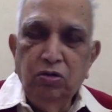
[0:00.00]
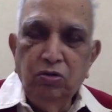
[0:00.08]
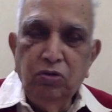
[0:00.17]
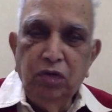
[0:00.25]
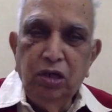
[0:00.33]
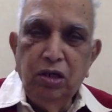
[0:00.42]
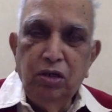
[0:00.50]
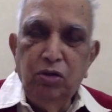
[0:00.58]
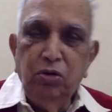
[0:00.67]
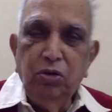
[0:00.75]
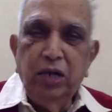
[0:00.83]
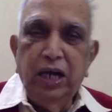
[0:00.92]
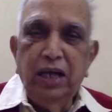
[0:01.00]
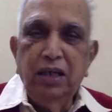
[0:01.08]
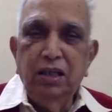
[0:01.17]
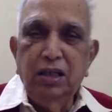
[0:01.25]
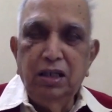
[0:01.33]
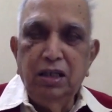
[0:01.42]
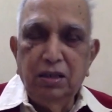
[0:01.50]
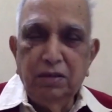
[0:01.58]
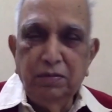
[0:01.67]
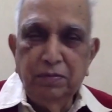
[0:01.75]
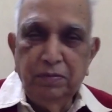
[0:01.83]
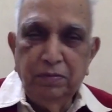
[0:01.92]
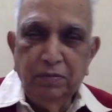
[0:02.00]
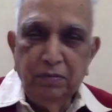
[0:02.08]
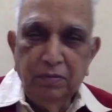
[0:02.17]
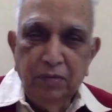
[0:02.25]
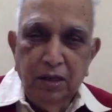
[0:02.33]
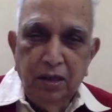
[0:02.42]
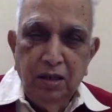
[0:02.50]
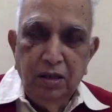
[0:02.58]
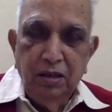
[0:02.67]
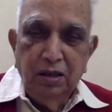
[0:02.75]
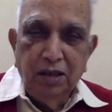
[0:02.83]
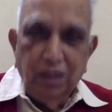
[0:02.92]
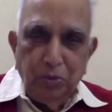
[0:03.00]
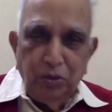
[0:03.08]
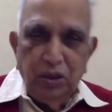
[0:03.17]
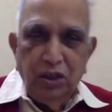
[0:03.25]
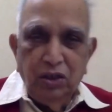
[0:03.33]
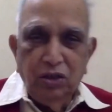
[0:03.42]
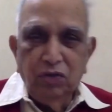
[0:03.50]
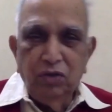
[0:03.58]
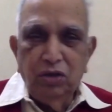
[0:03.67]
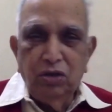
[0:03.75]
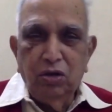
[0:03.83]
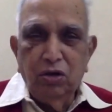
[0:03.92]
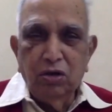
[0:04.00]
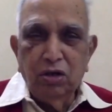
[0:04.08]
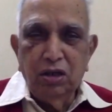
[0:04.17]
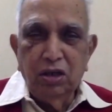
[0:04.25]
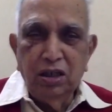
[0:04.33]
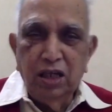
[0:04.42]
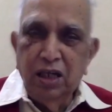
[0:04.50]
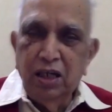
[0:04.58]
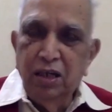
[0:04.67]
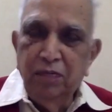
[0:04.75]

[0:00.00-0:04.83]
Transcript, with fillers: will look at the substance of the talk rather than